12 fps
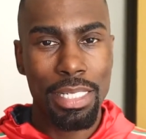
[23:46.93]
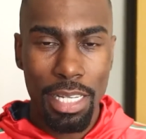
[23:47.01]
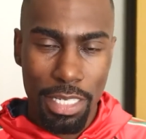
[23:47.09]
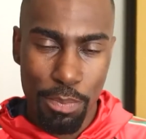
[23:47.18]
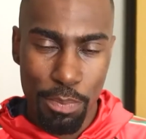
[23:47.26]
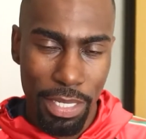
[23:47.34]

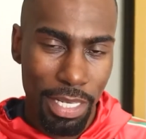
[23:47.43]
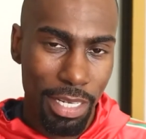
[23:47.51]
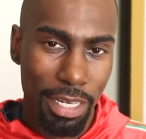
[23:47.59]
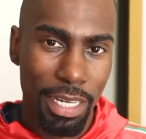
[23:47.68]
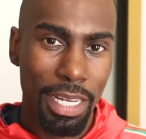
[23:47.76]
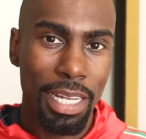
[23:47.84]
It's good to be
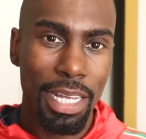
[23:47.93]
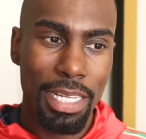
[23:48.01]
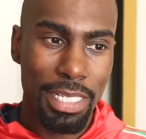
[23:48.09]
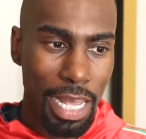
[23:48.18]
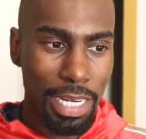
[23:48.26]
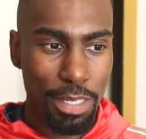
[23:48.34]
here.
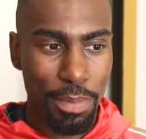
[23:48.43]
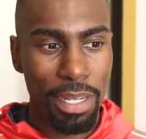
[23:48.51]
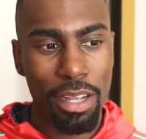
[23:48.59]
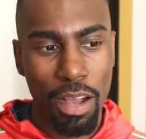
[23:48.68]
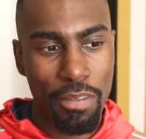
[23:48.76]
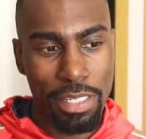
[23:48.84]
Excited to
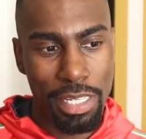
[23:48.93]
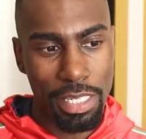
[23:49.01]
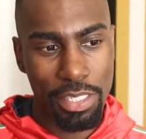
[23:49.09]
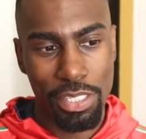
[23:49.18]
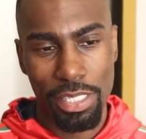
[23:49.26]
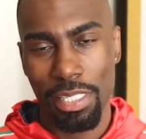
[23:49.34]
be in
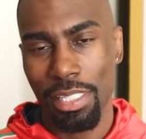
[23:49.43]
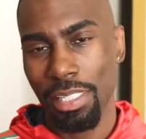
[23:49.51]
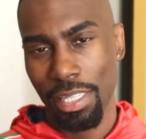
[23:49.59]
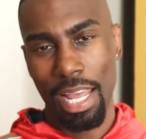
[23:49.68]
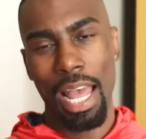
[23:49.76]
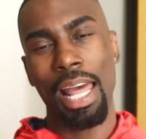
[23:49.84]
conversation.
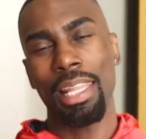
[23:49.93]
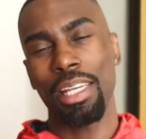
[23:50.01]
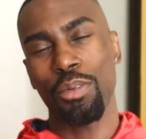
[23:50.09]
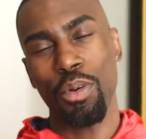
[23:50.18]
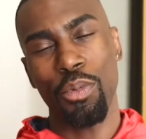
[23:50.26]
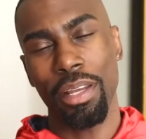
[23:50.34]

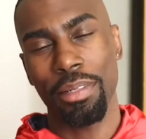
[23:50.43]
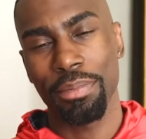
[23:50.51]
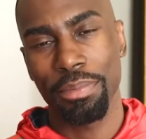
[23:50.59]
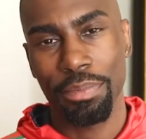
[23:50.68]
I think we'll win.